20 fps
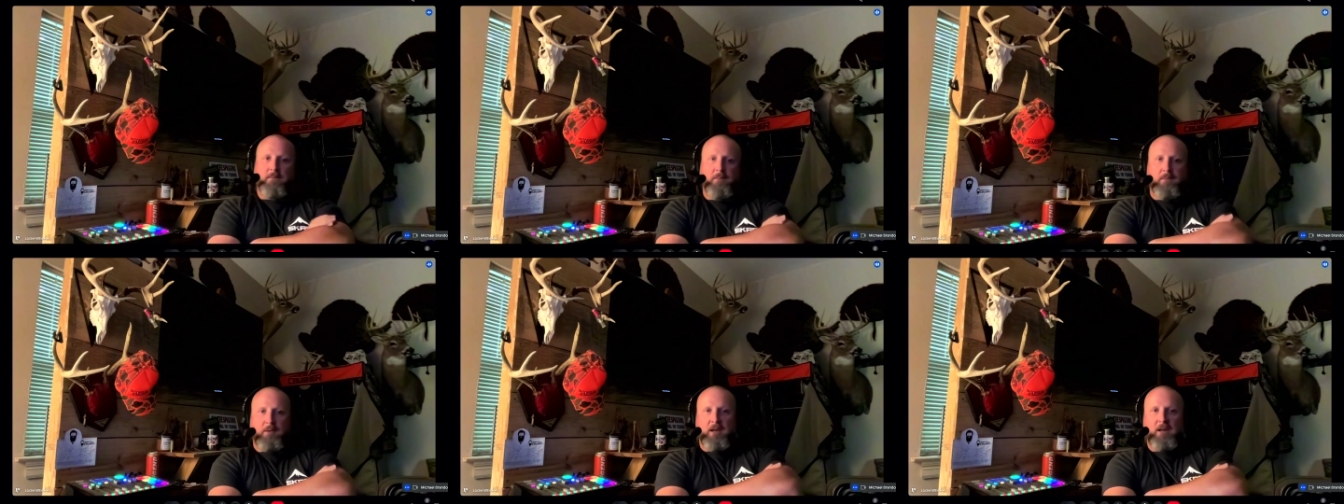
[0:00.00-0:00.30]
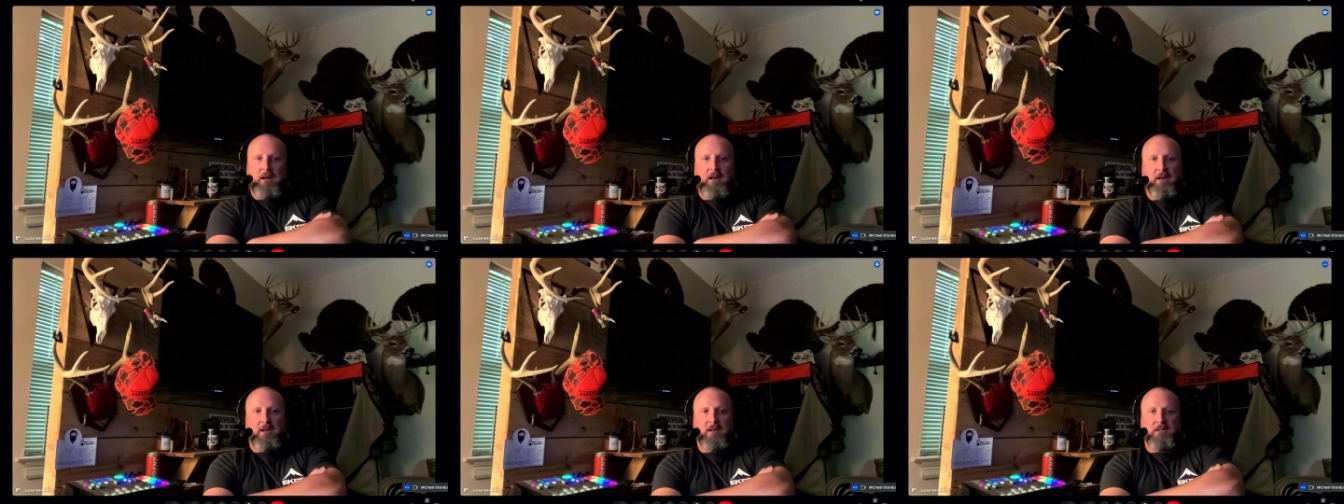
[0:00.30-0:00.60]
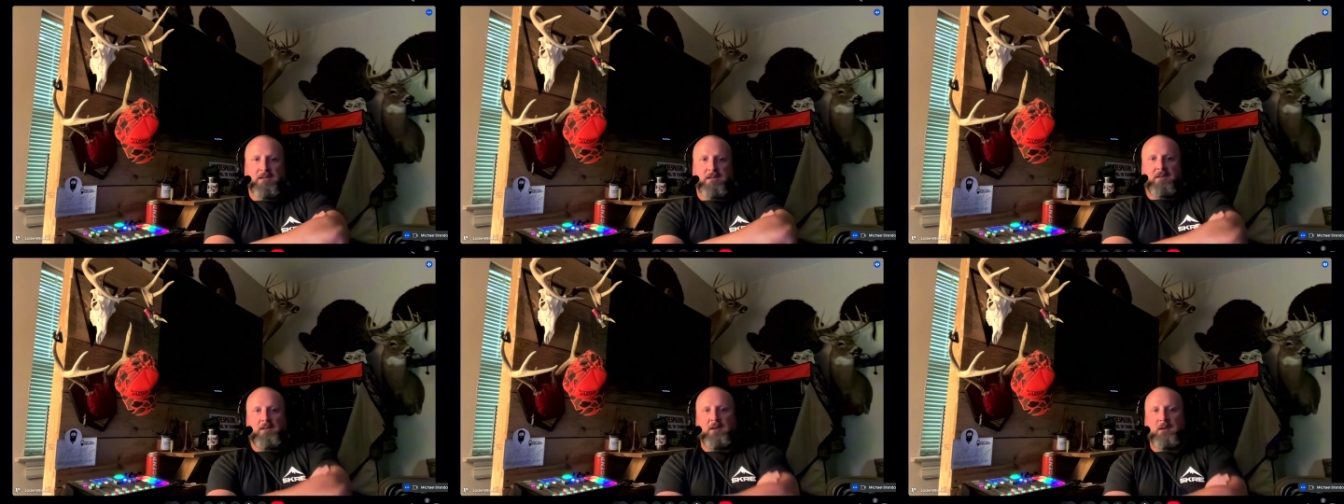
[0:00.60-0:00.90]
it
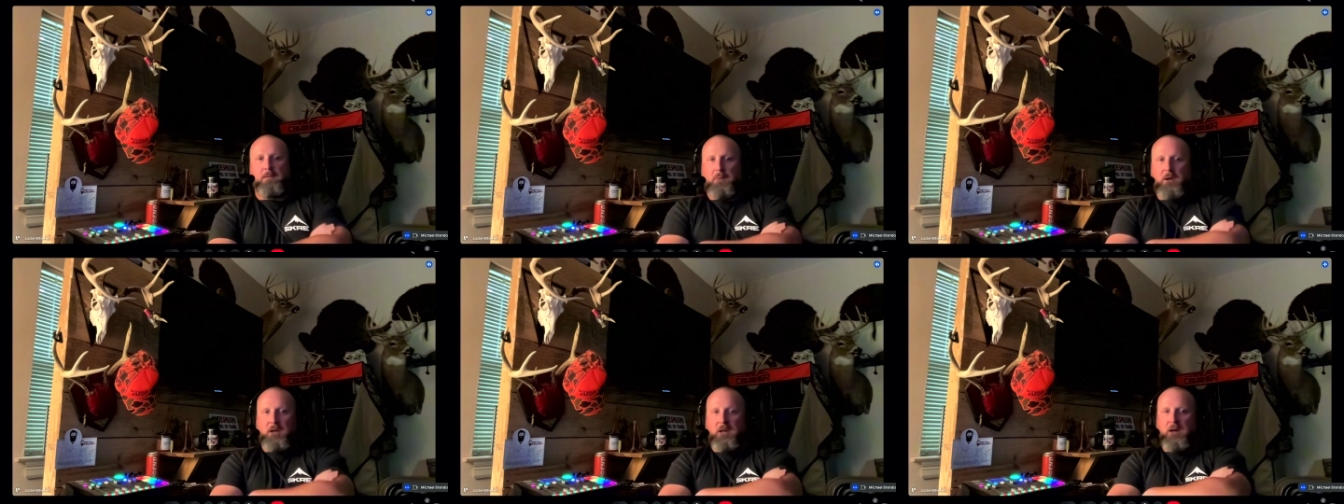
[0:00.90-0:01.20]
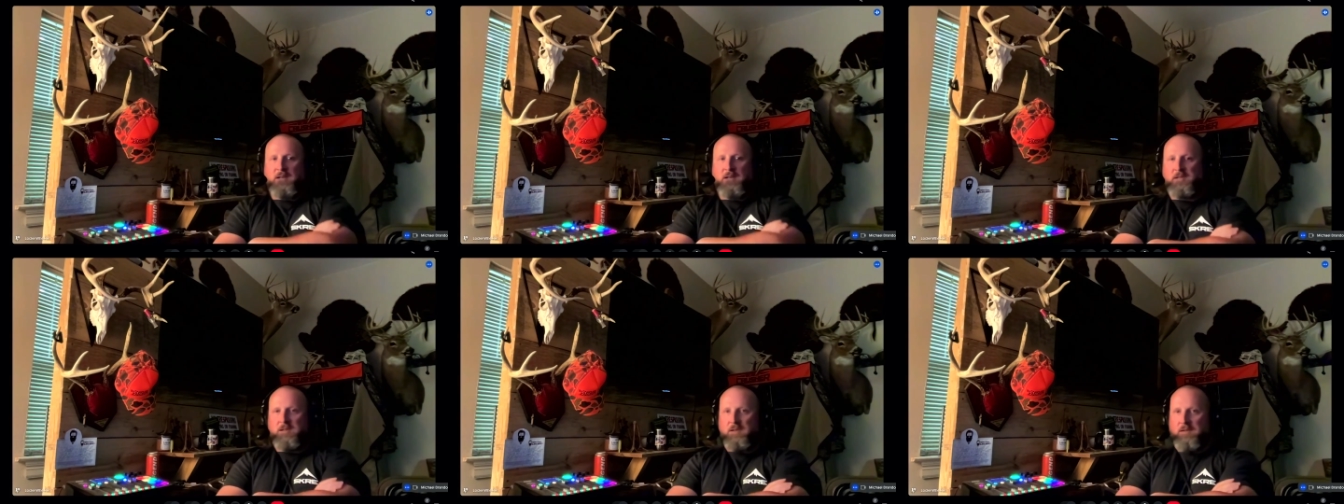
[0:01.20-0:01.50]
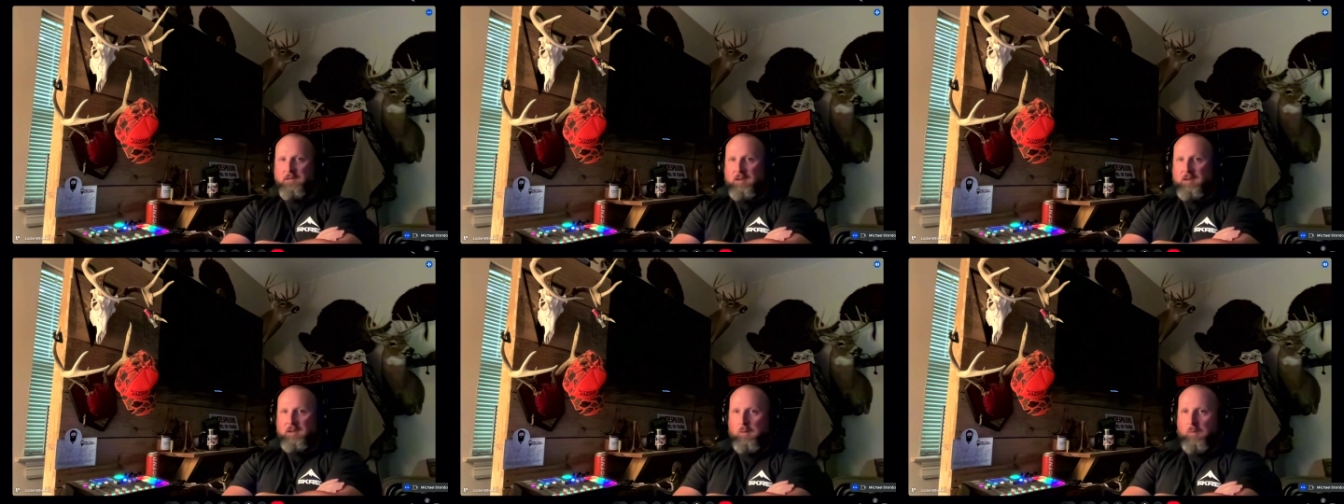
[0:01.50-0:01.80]
is, because
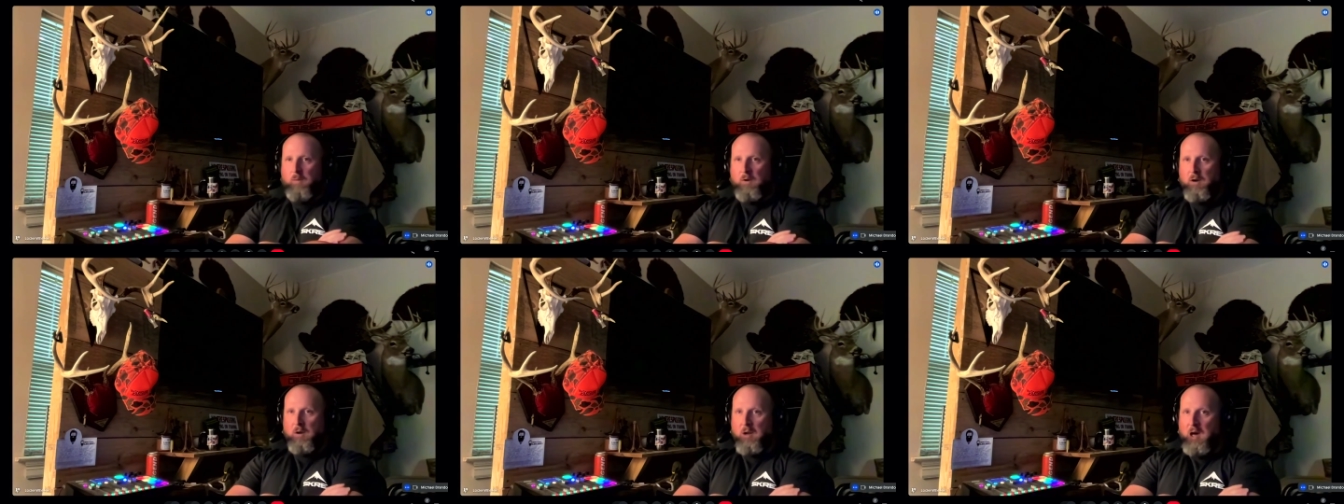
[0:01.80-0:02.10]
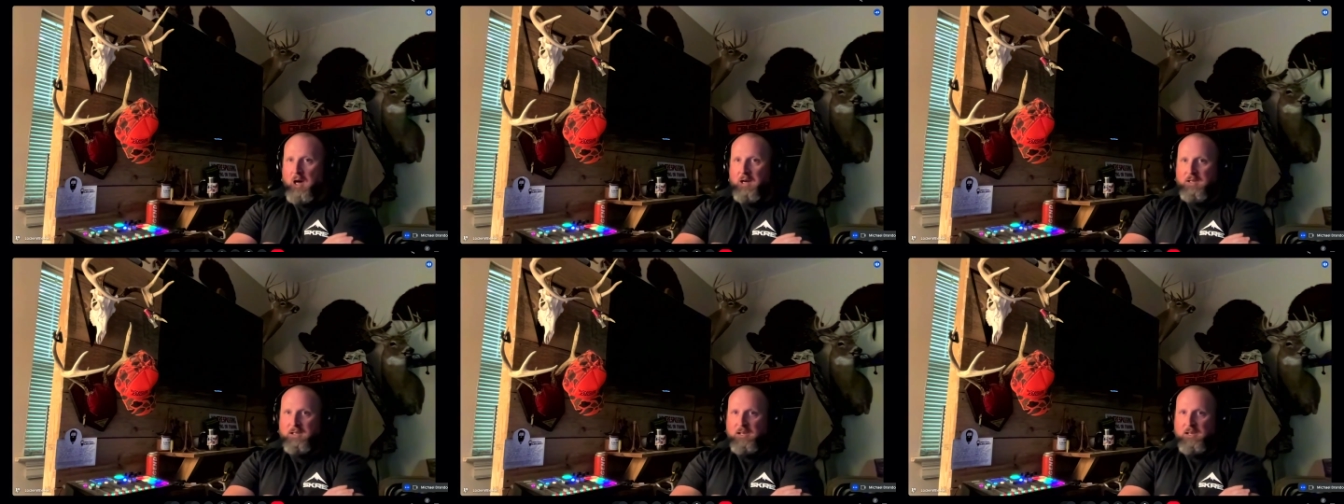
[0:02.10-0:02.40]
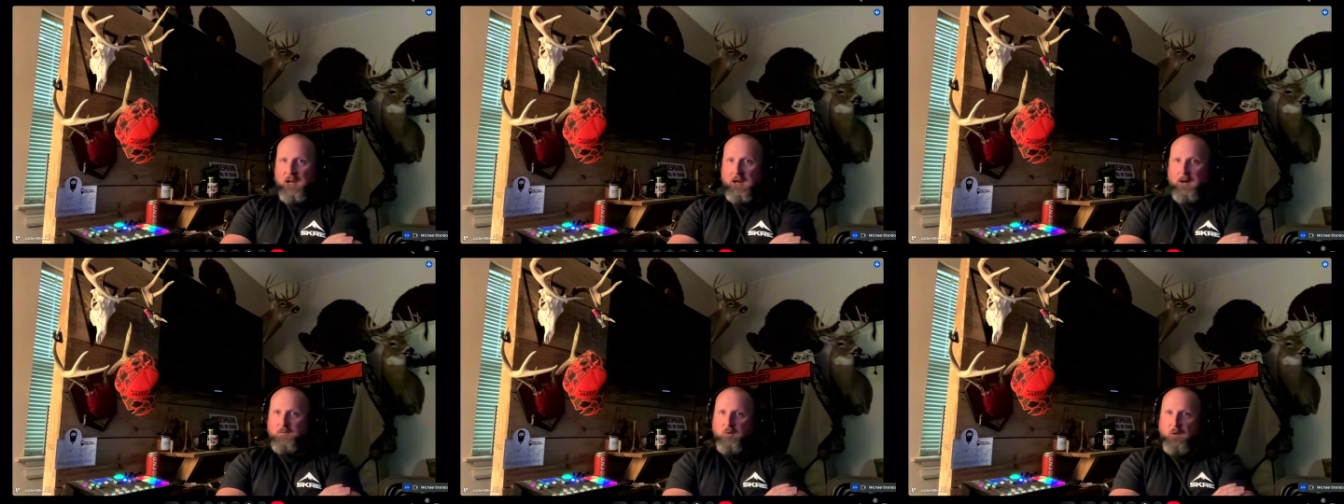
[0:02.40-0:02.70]
there were a lot of
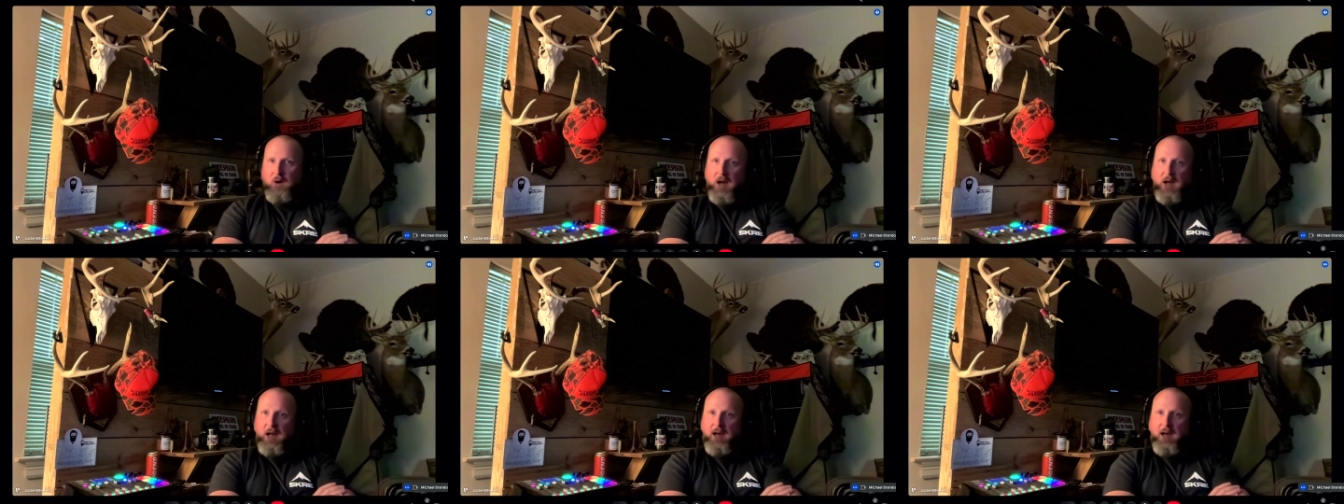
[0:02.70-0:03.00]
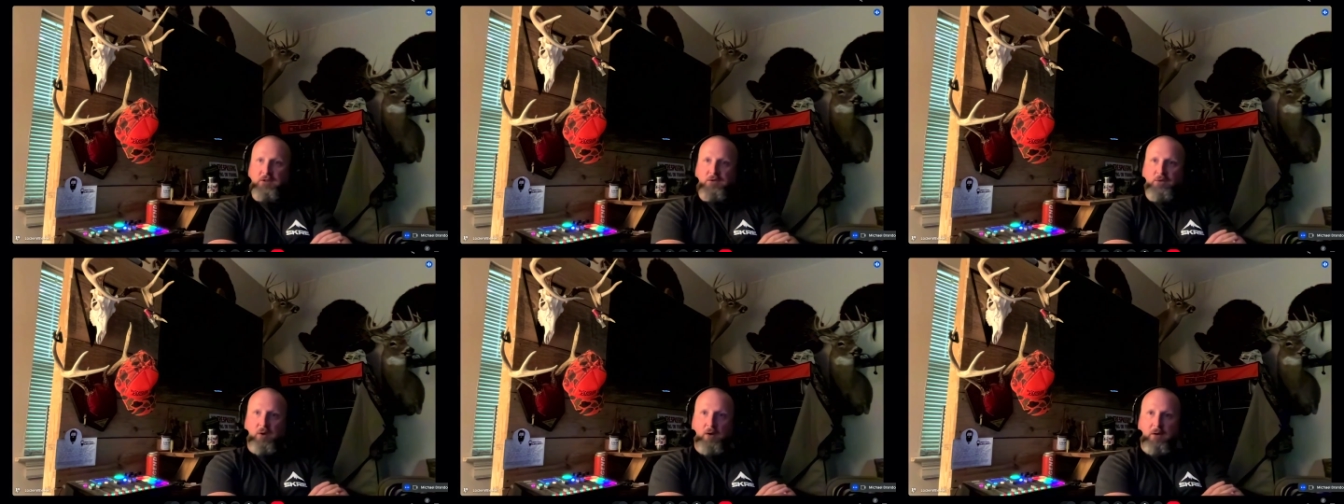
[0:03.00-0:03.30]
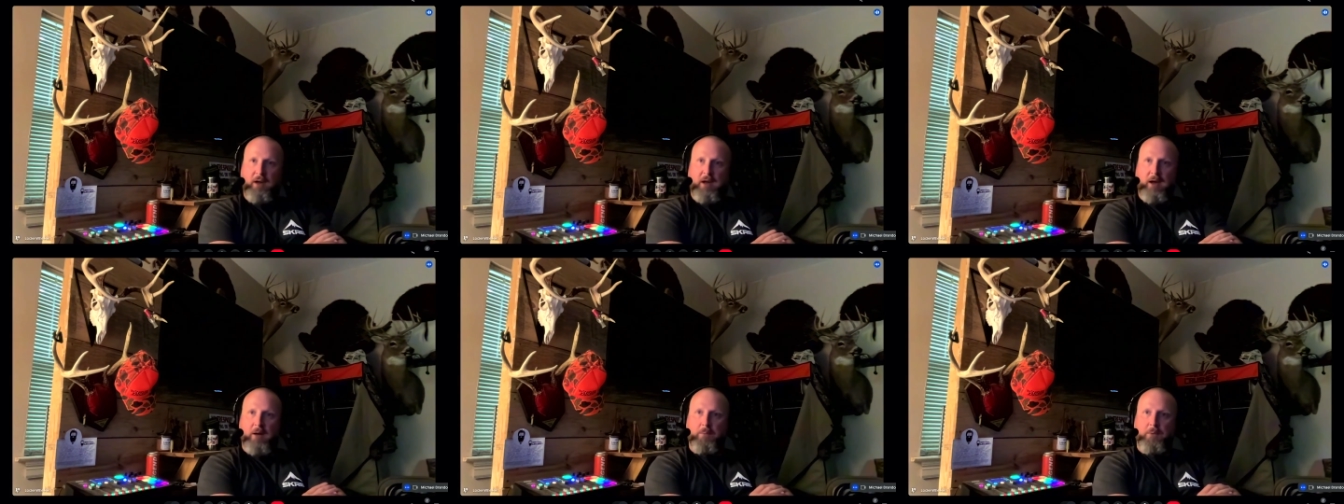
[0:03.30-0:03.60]
times where I had trail
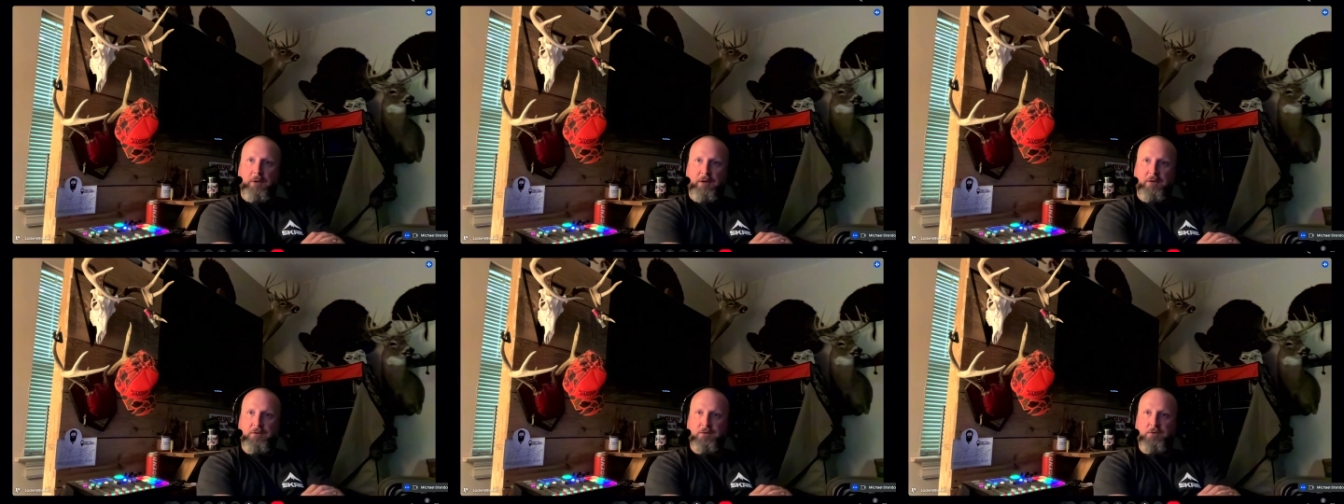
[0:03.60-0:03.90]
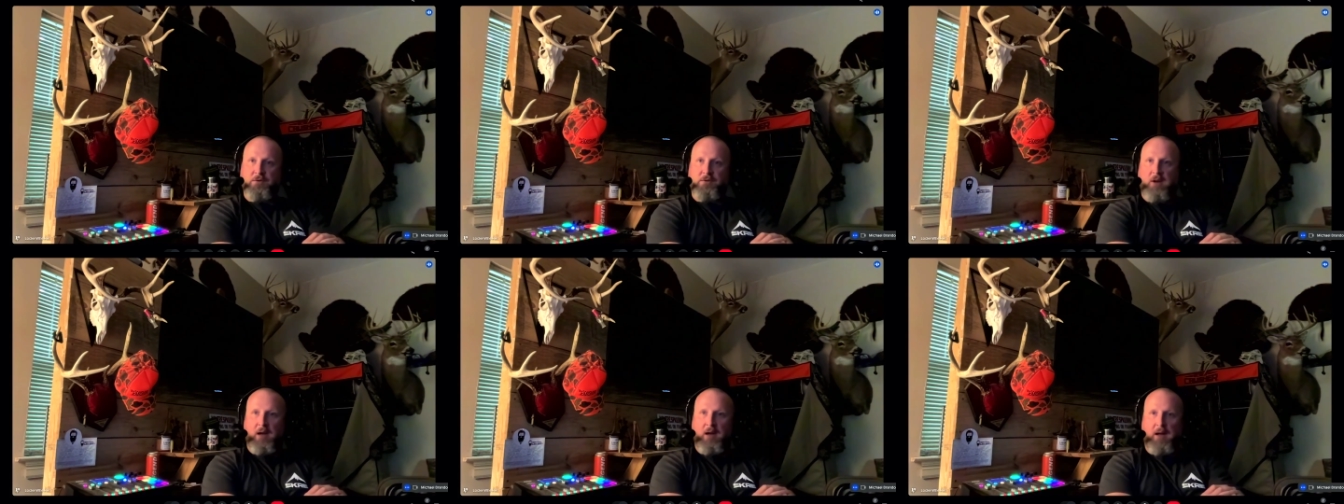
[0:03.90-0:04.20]
cam pictures.